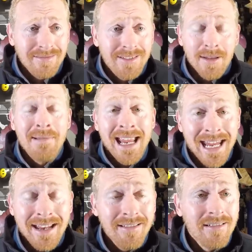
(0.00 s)
To
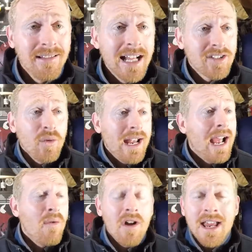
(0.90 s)
me, that's the way
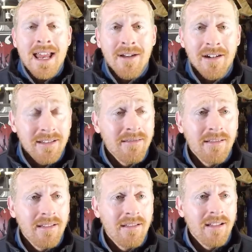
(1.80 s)
I want to hear it.
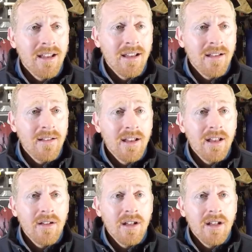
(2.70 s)

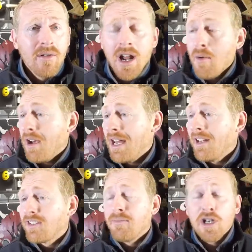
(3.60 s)
Well, I want to
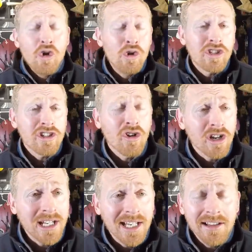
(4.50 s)
hear some loser
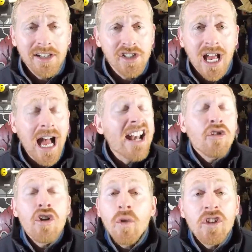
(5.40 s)
talking English. I
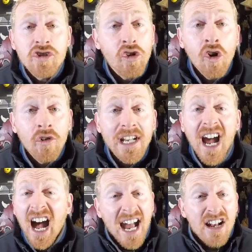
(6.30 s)
don't know the story.
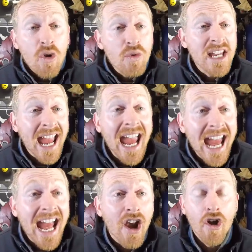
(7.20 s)
I don't
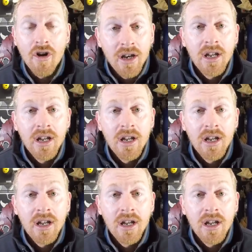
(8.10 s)
care.